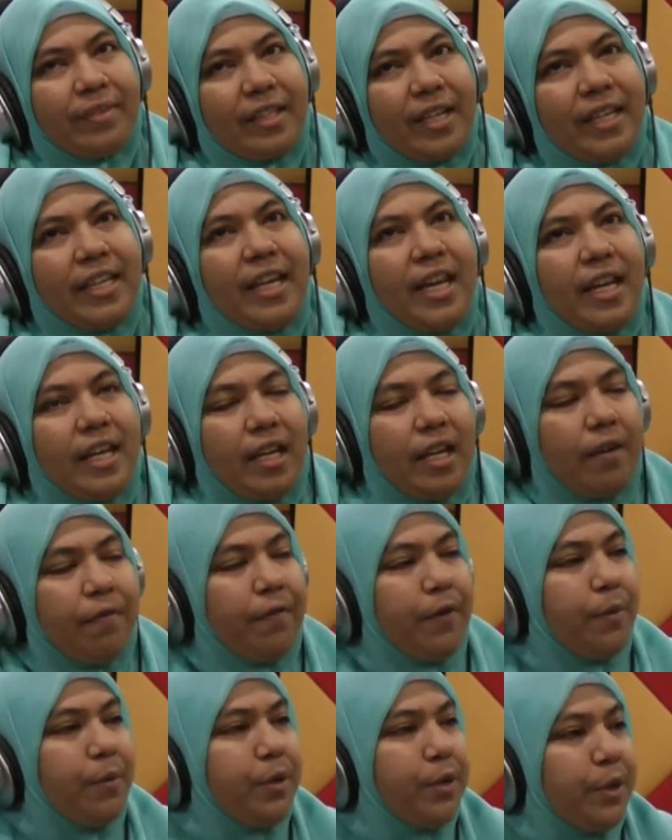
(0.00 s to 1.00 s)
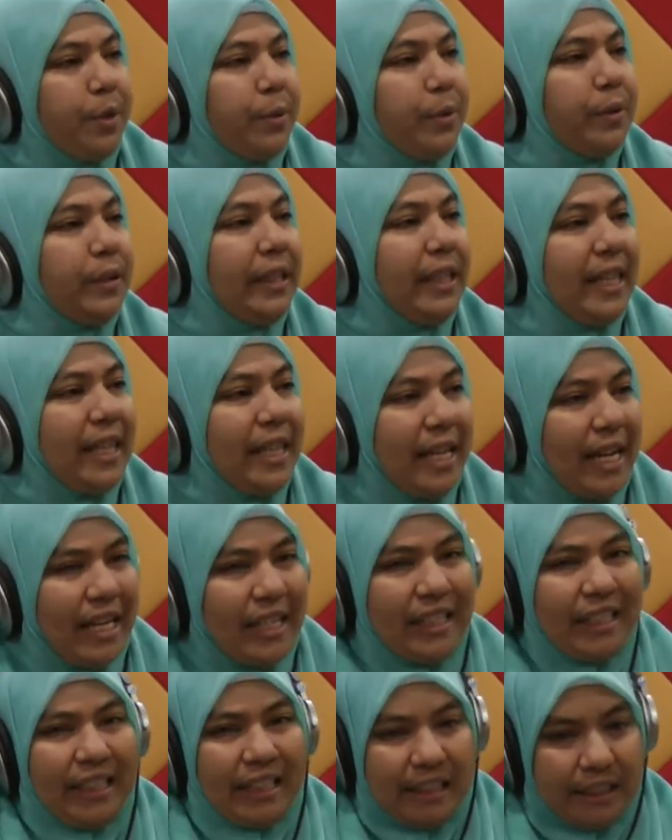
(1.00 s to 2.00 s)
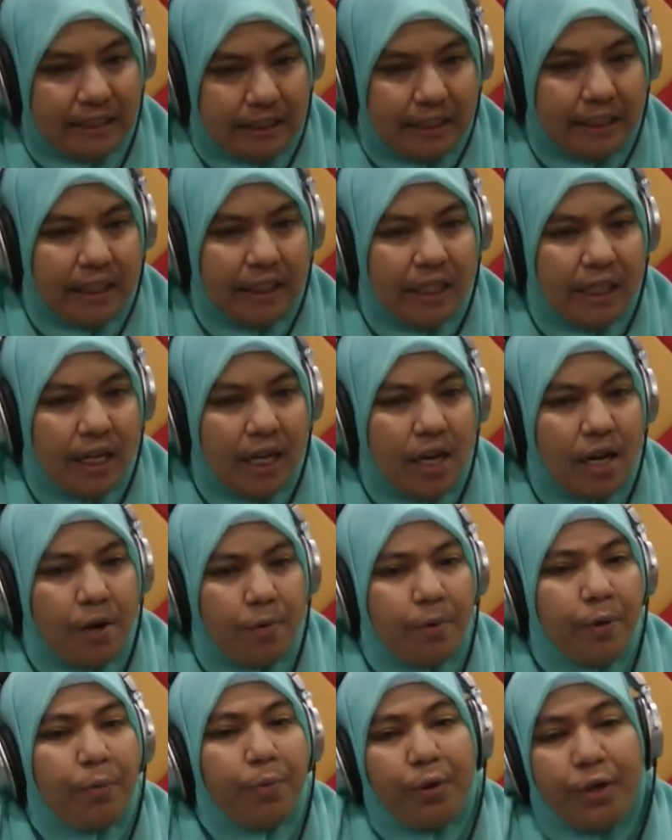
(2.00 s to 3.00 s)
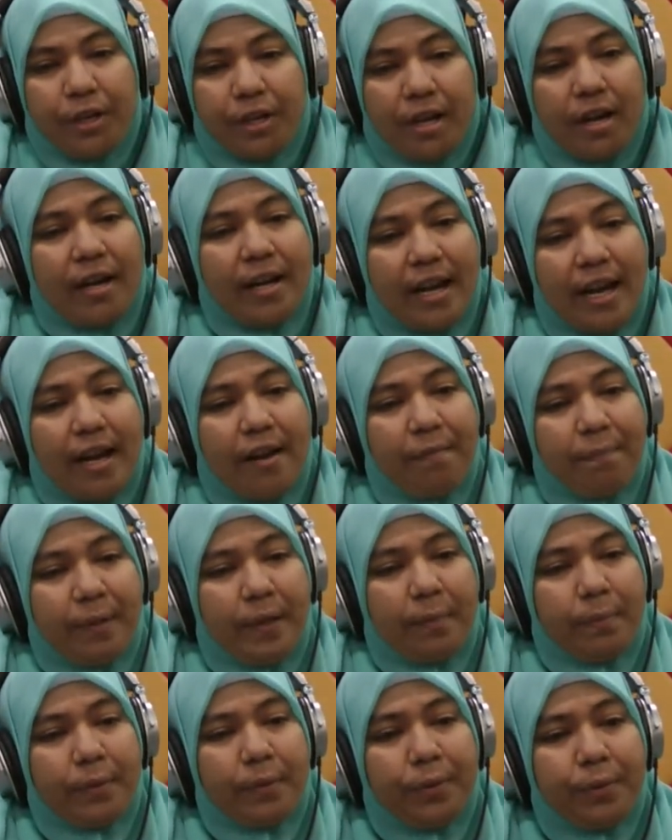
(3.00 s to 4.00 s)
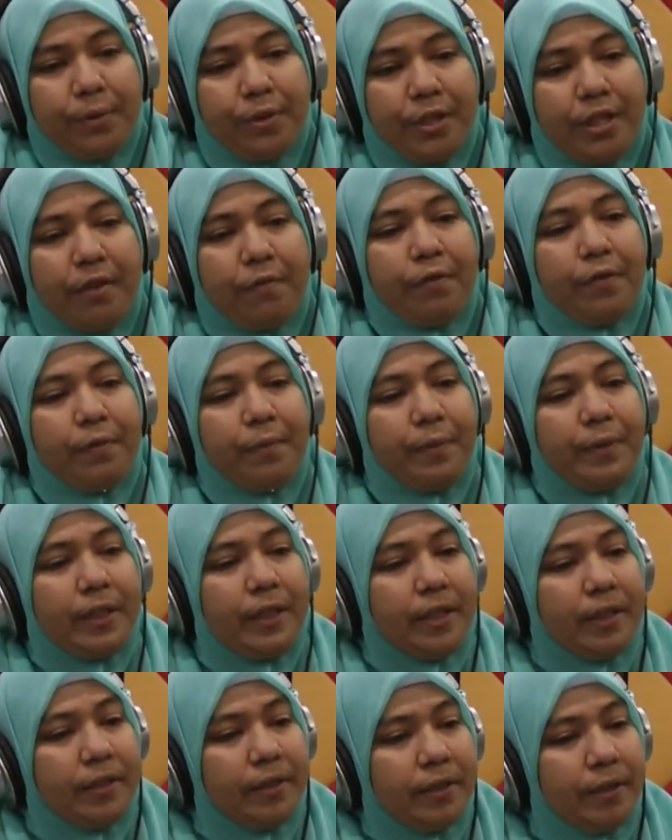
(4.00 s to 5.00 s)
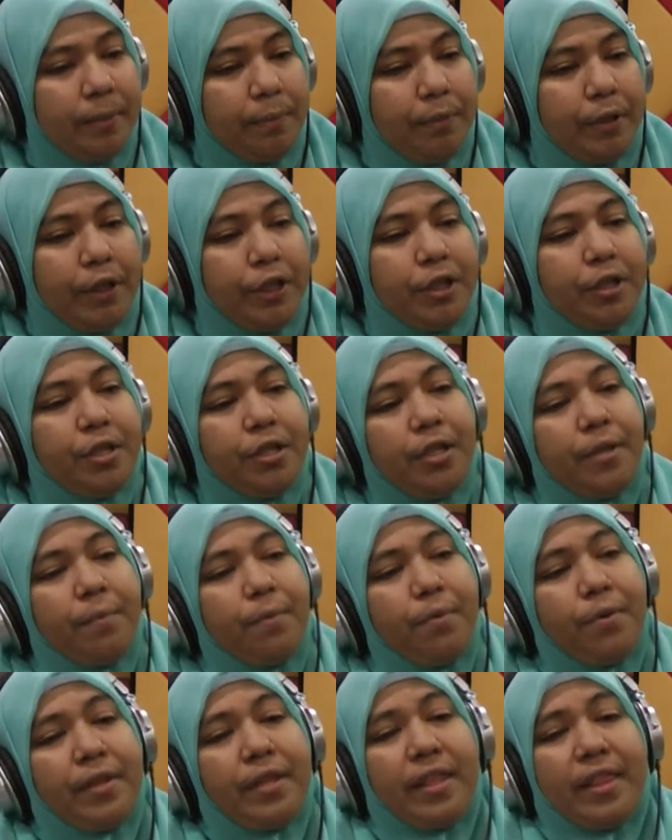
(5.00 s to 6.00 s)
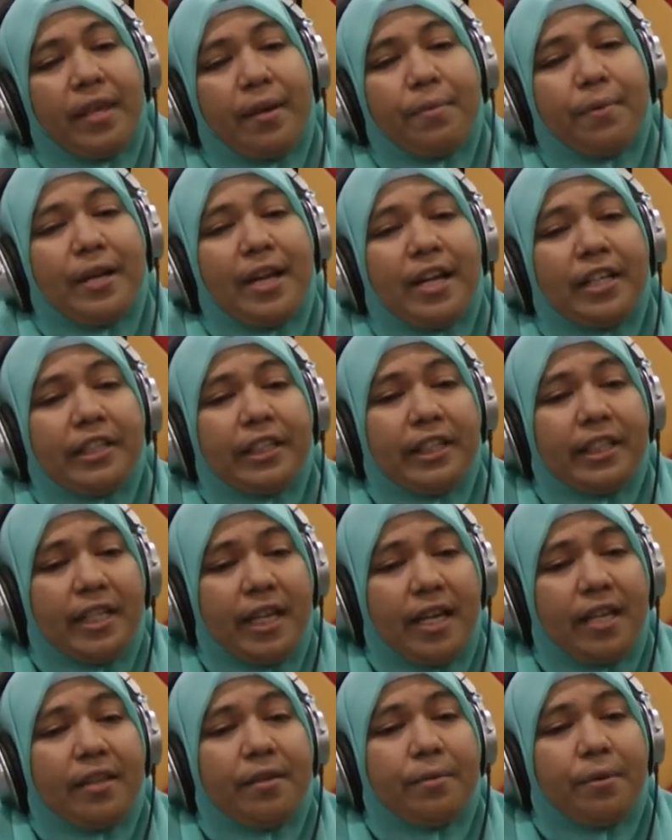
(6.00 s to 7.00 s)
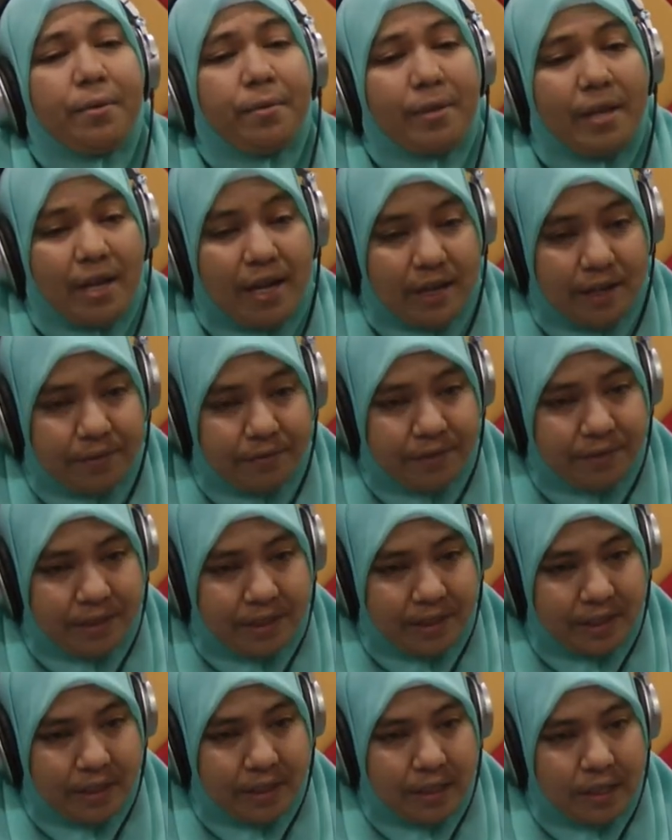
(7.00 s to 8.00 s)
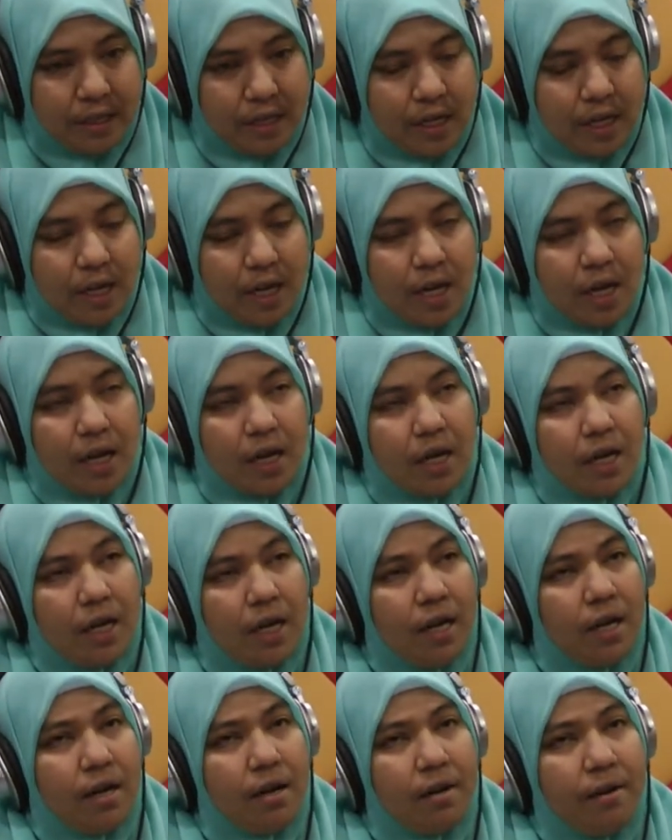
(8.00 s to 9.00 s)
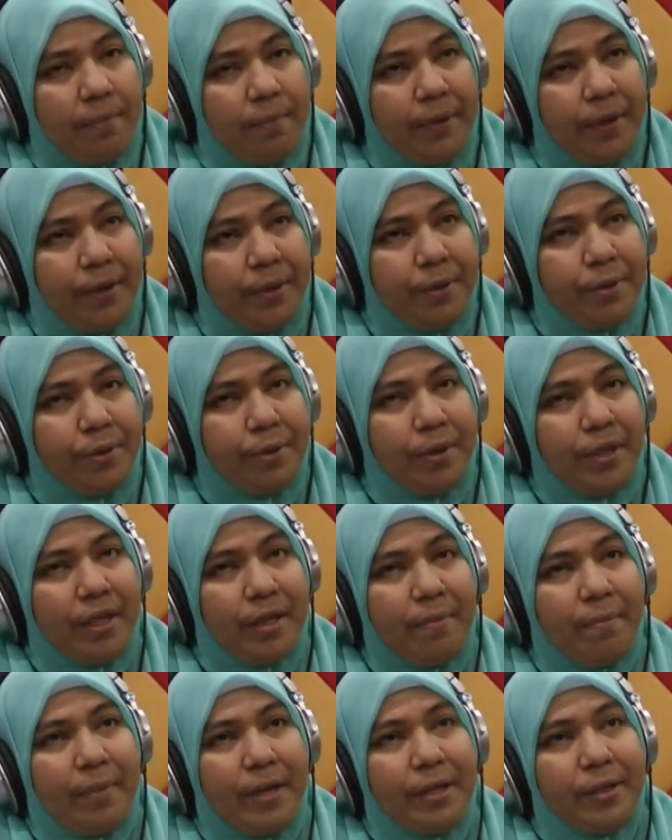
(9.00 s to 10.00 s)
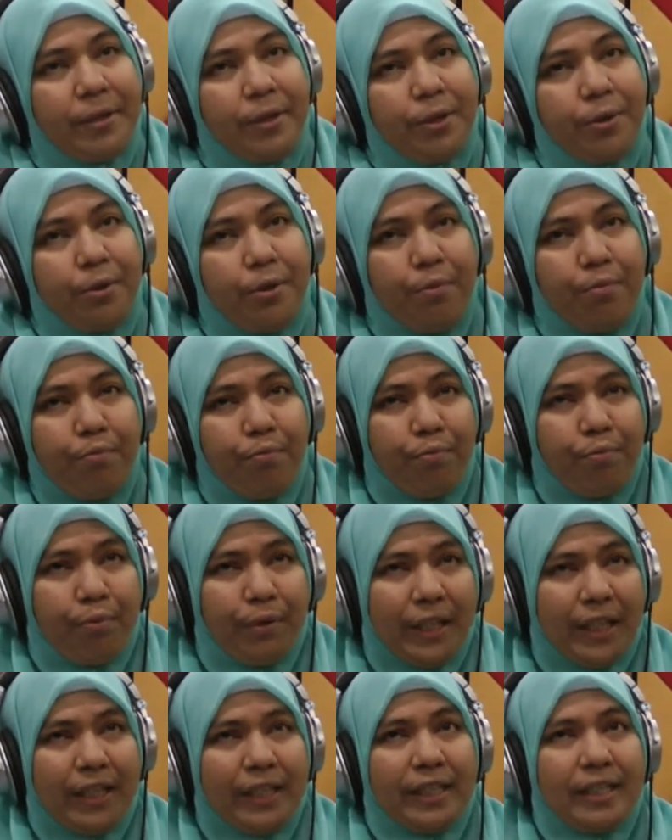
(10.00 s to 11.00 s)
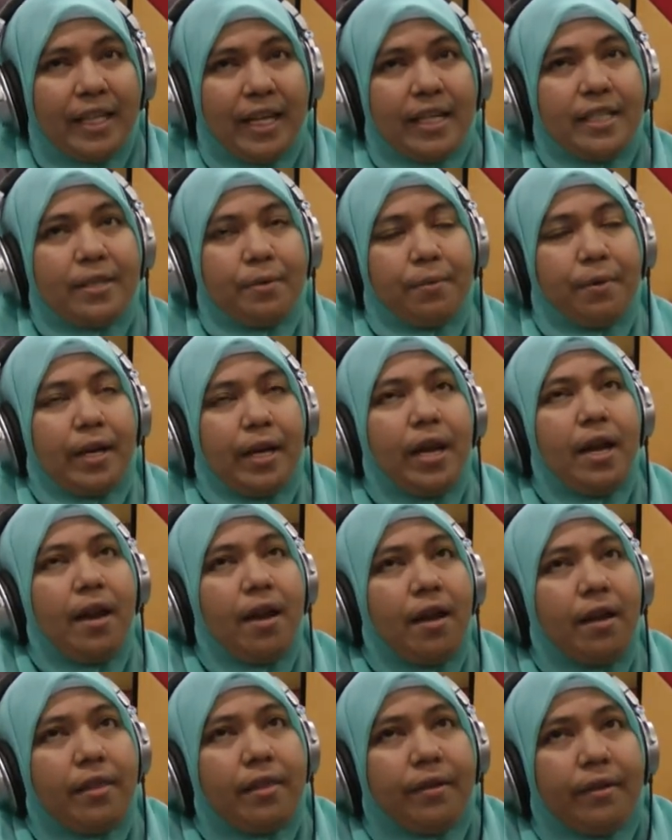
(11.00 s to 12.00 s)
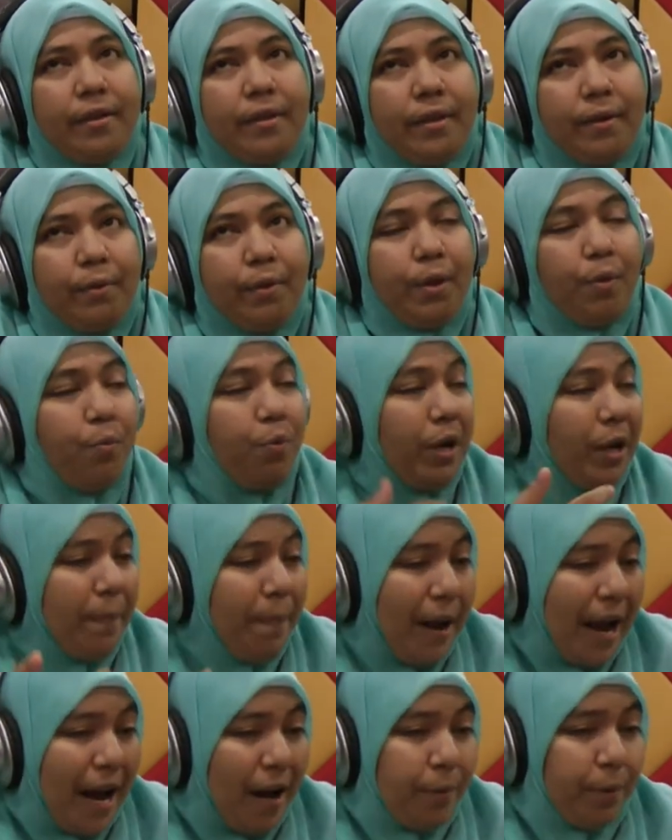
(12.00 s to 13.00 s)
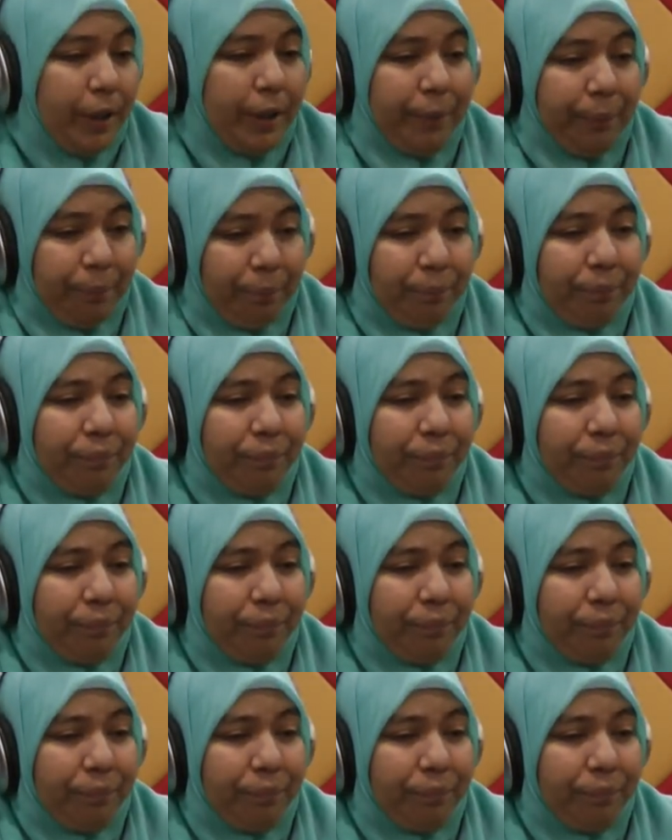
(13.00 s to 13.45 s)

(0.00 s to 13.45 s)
Again, if it was only that easy, we would not have people who suffer from clinical depression to the point that they would actually take their own lives. So the mental disorder really takes away the willpower.